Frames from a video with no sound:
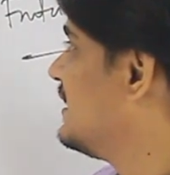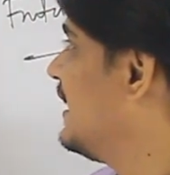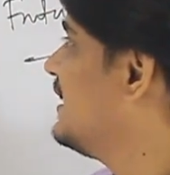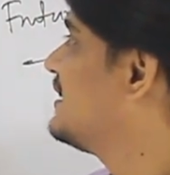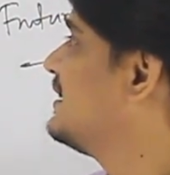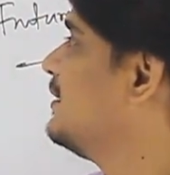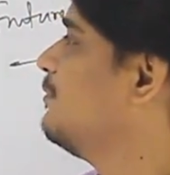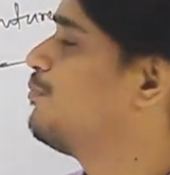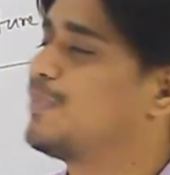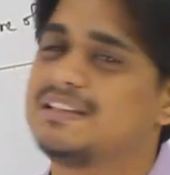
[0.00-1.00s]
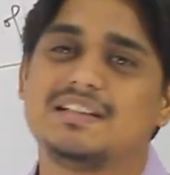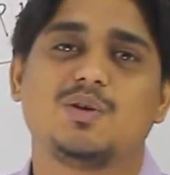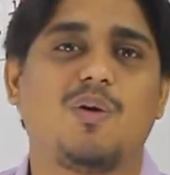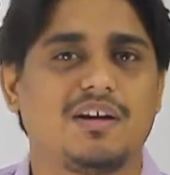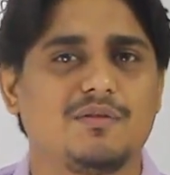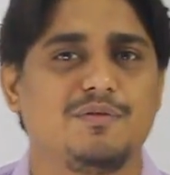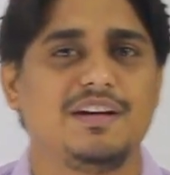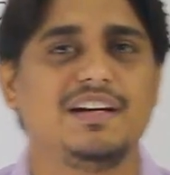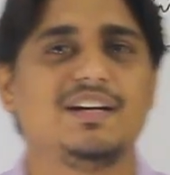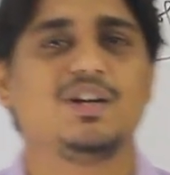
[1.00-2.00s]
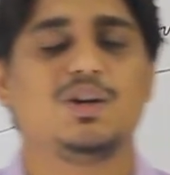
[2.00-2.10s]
things present in quantum field